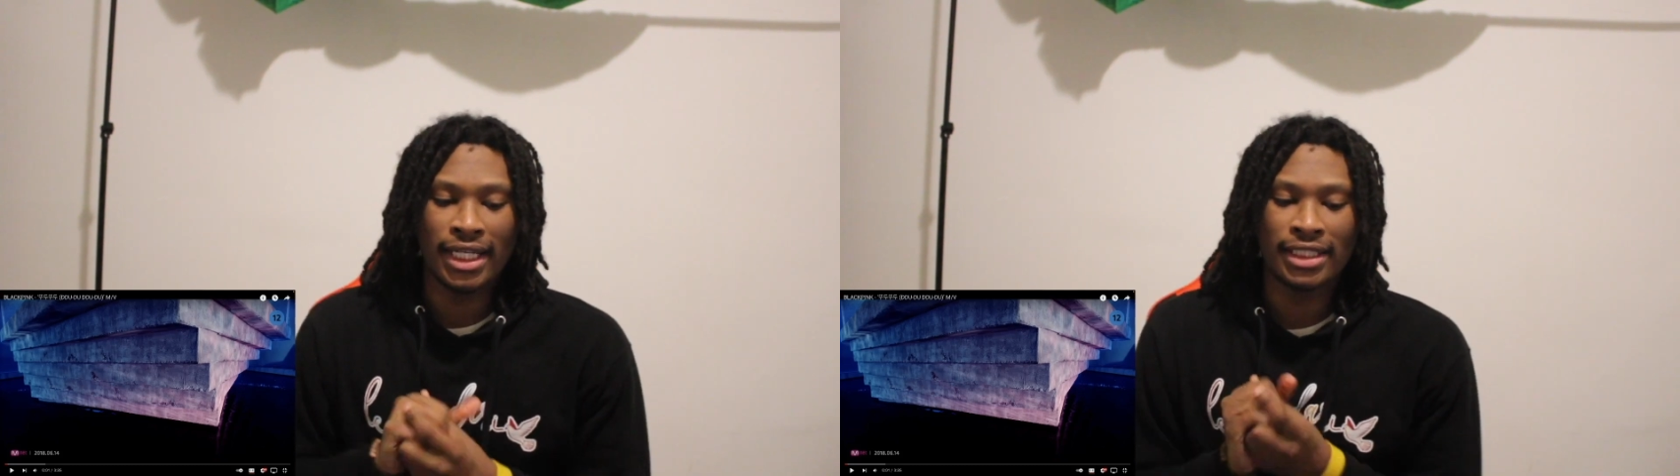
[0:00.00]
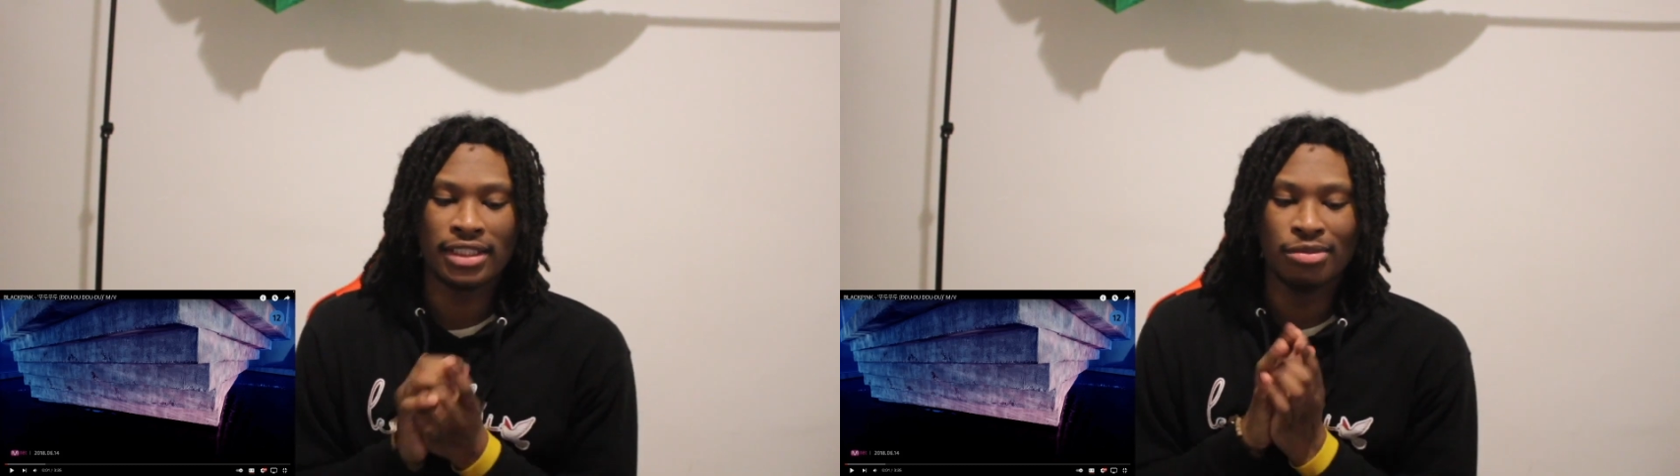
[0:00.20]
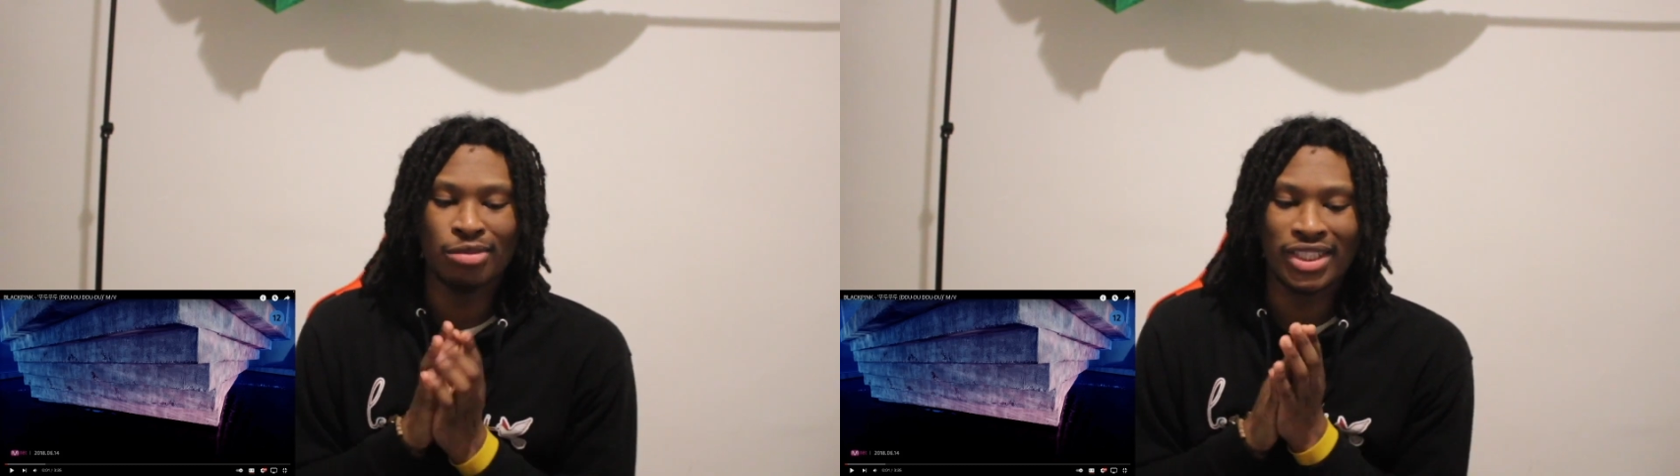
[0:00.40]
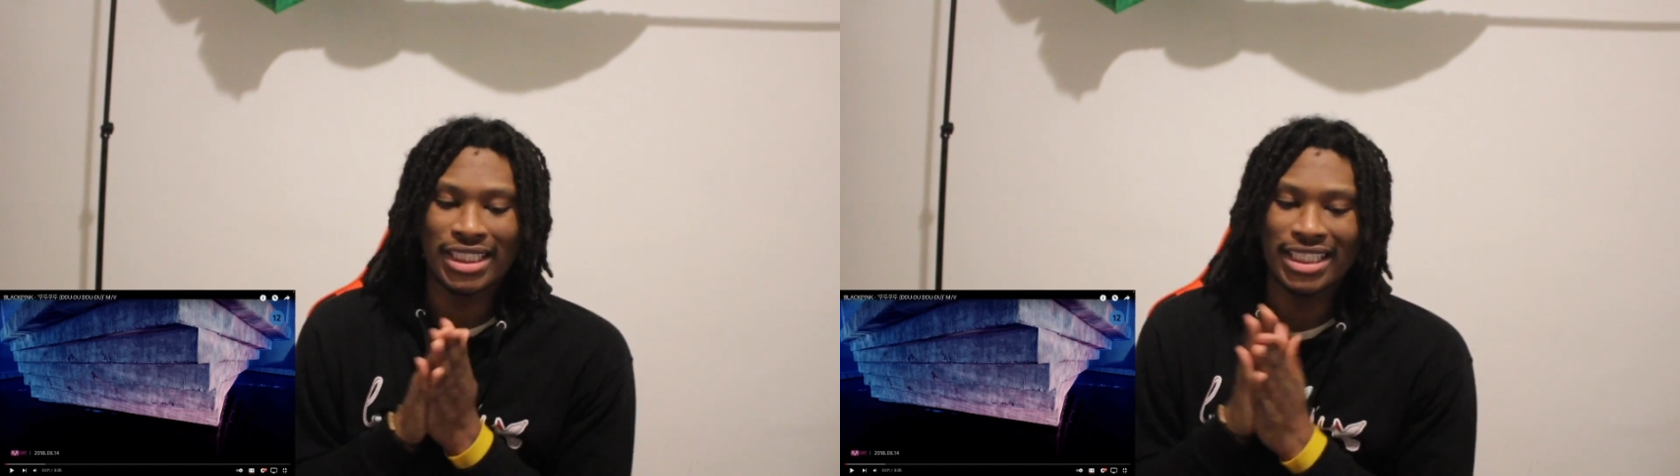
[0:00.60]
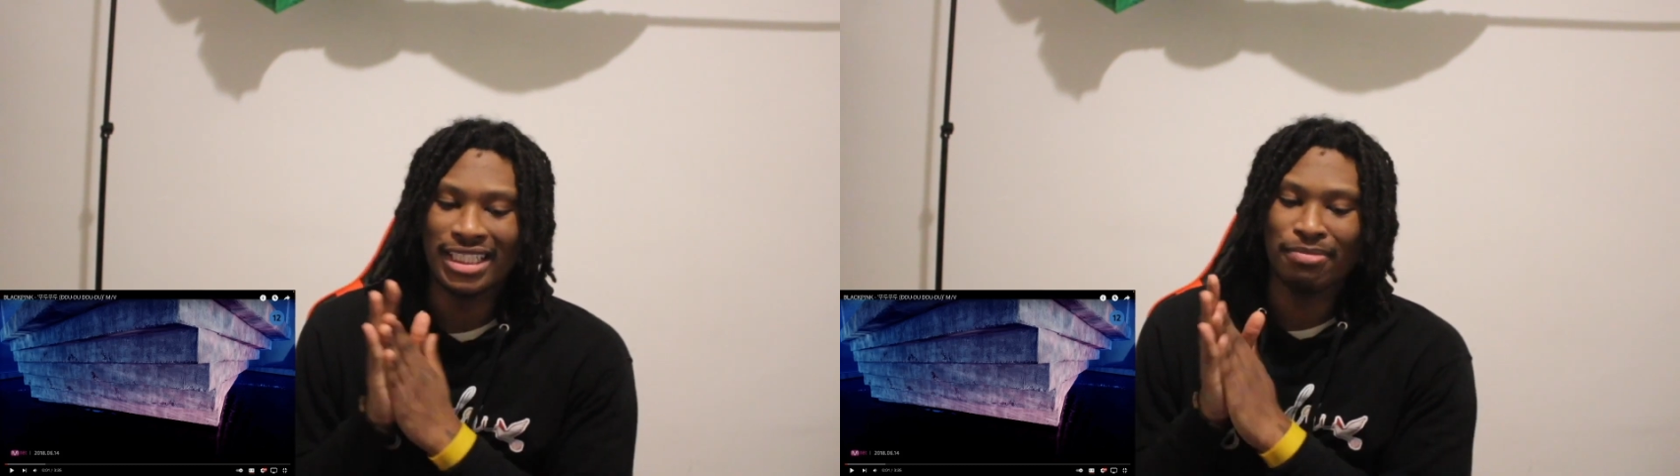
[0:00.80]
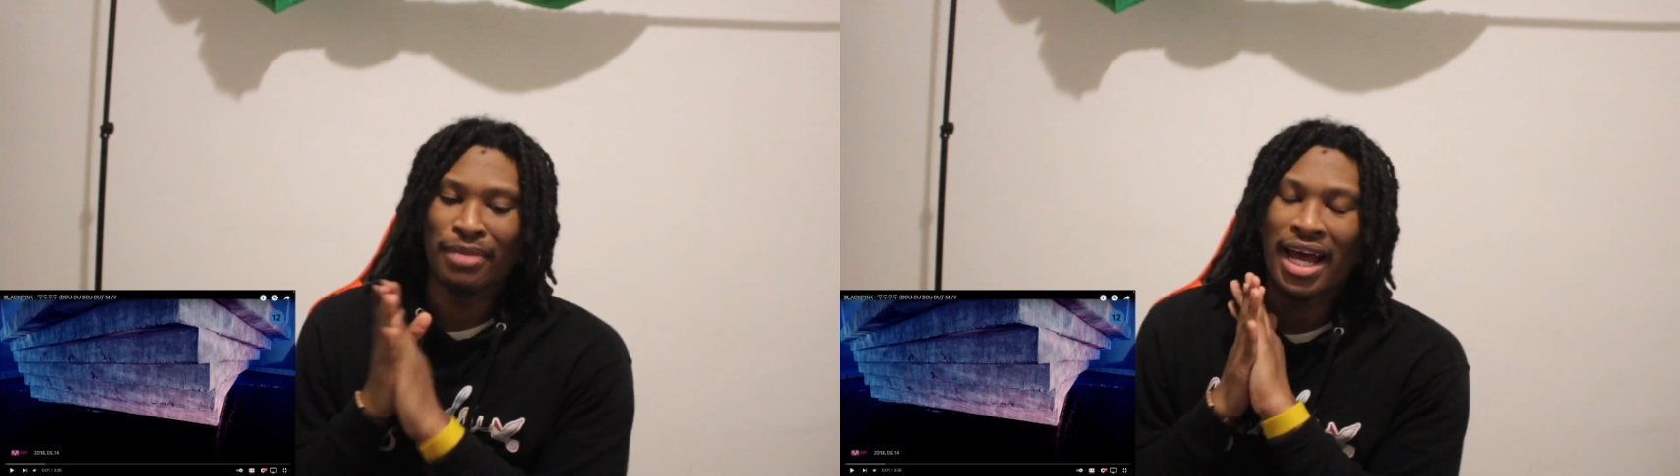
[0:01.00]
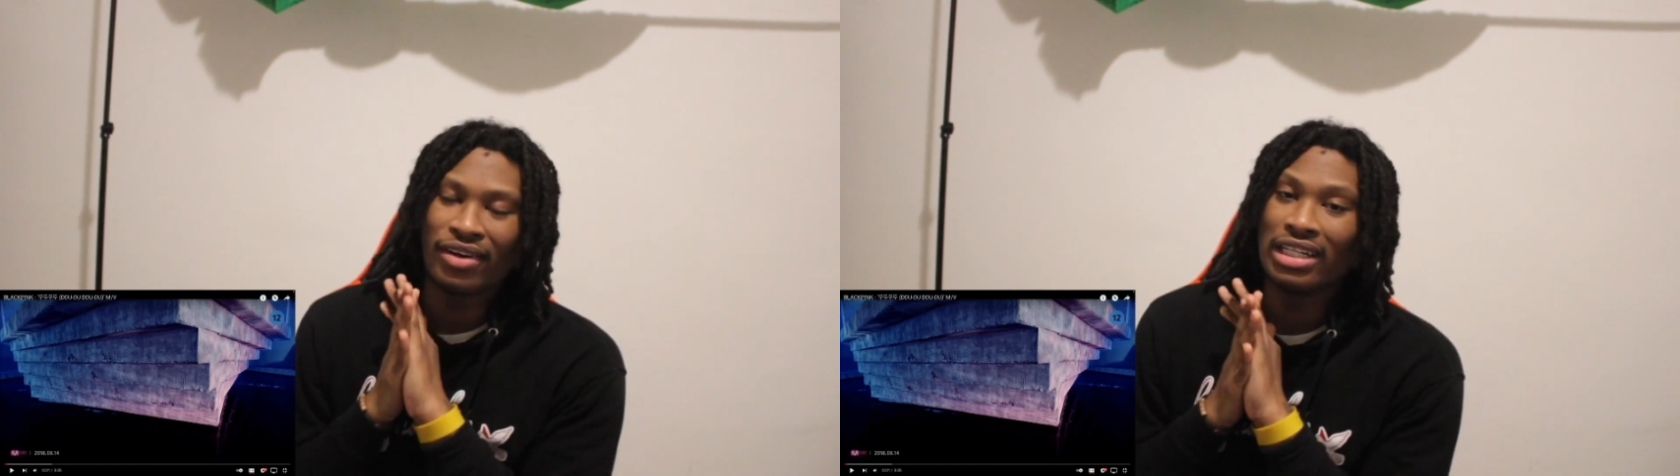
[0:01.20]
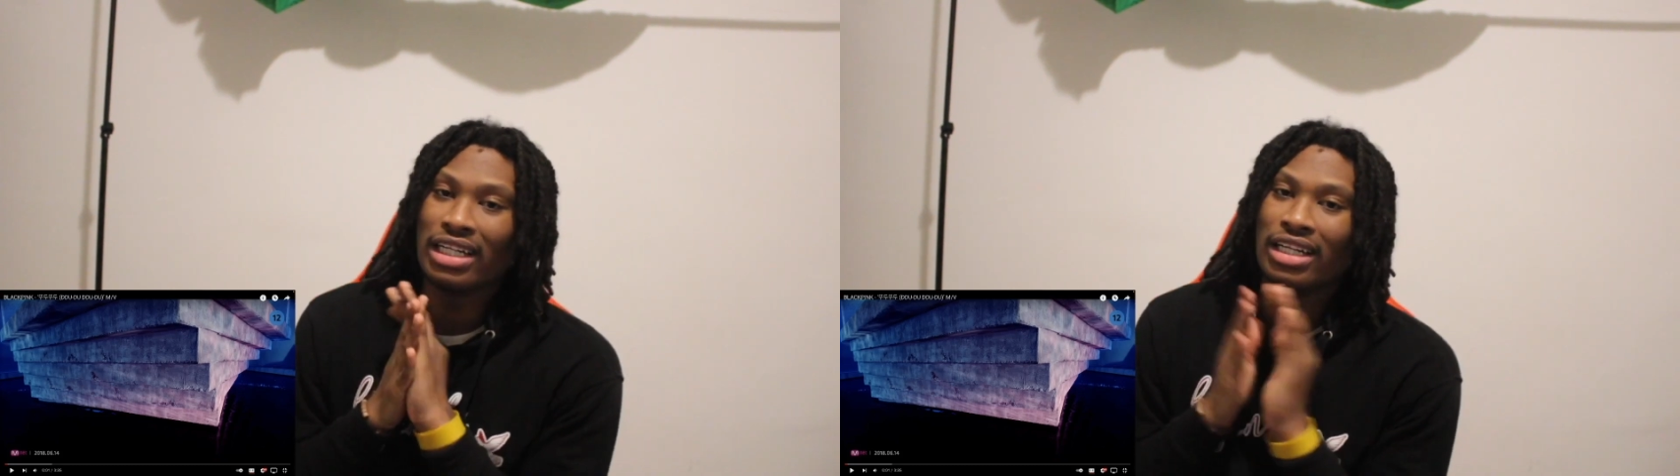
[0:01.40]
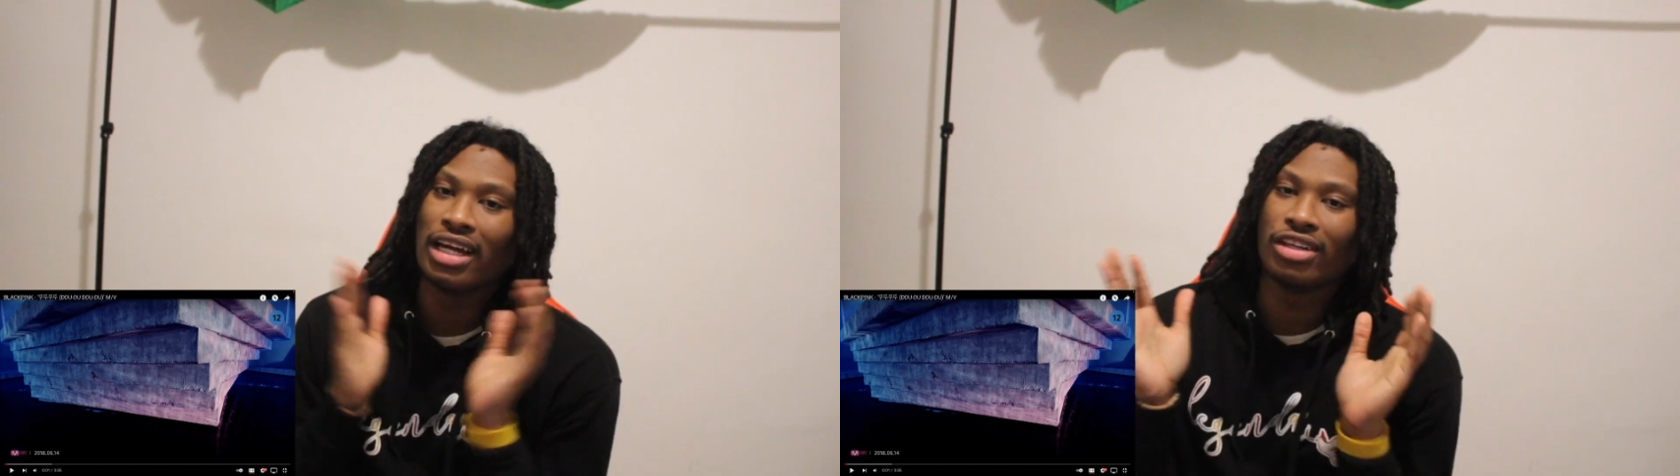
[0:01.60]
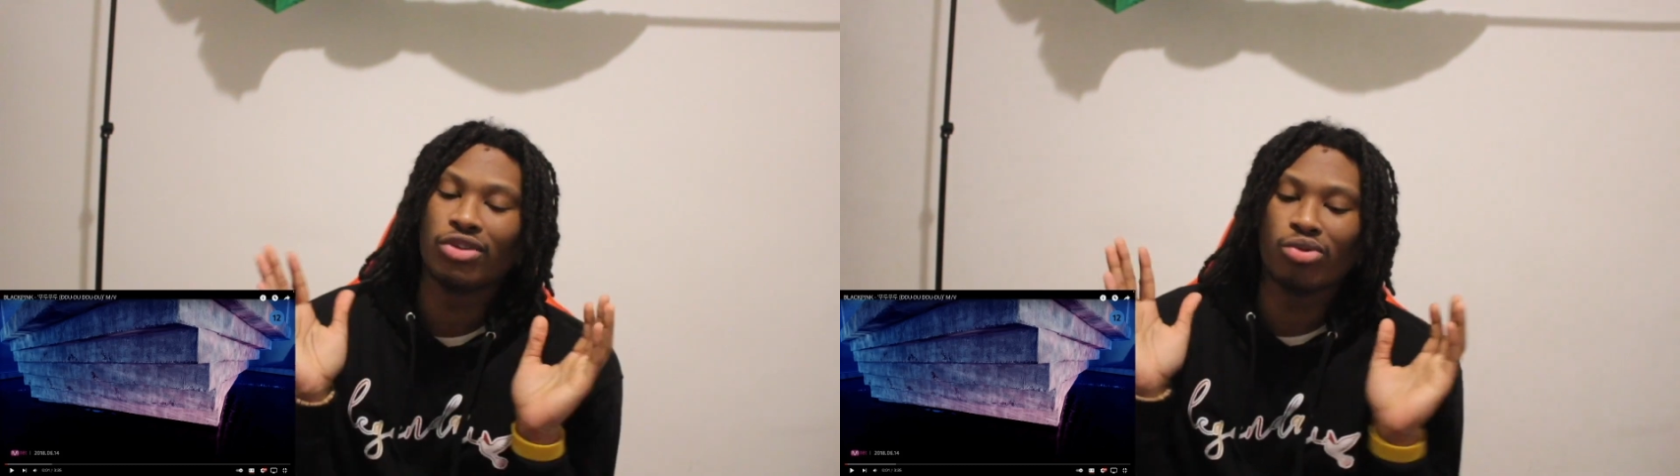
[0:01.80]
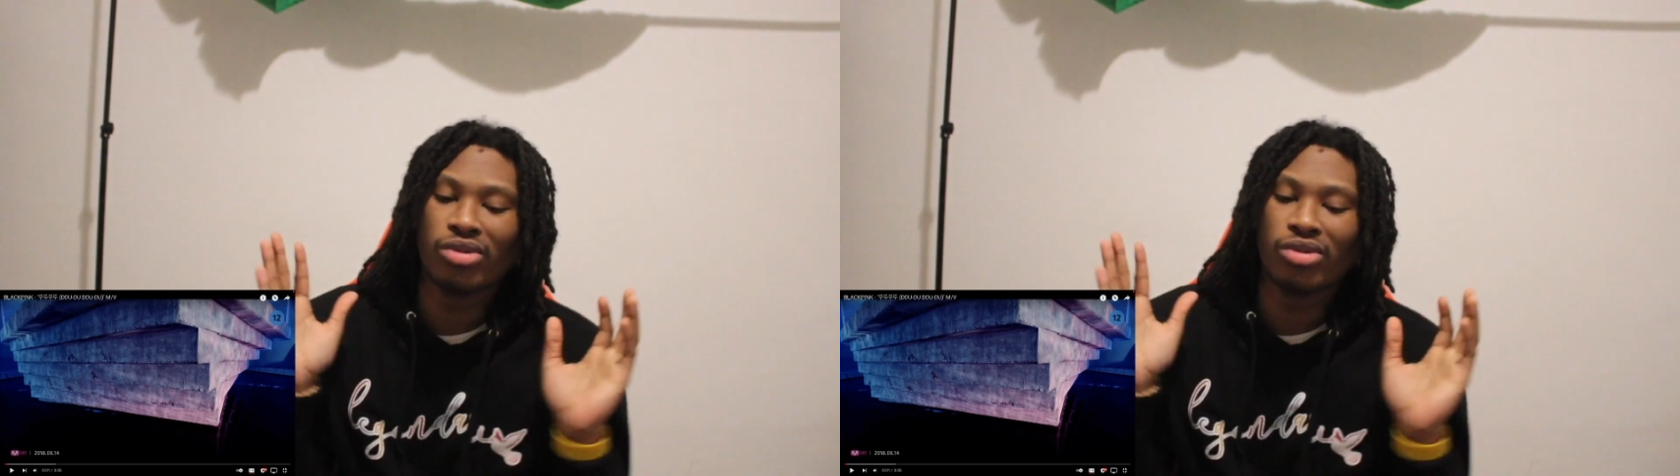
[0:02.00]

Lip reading: It's your boy Shady back with another